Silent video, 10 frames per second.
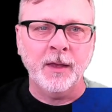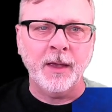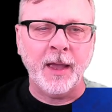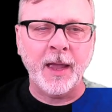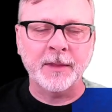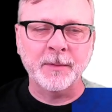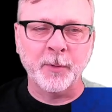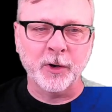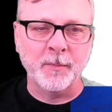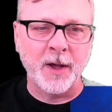And the
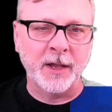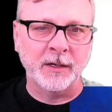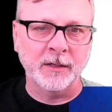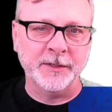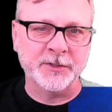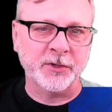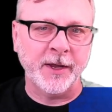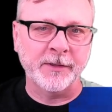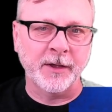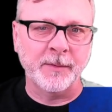burrow model is
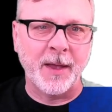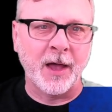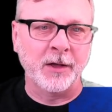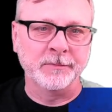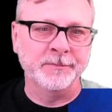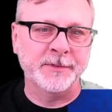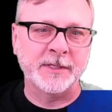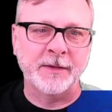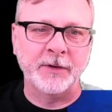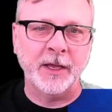trained on about
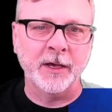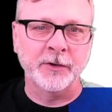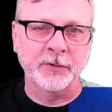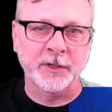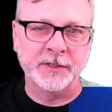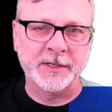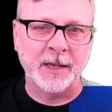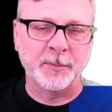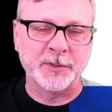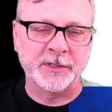700-800
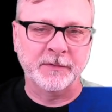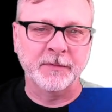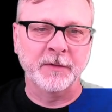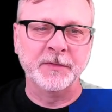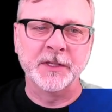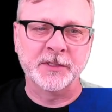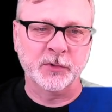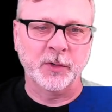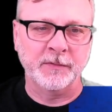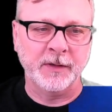examples of this
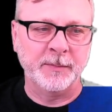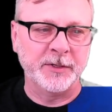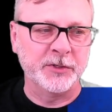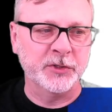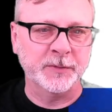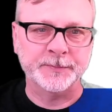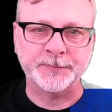sort of image.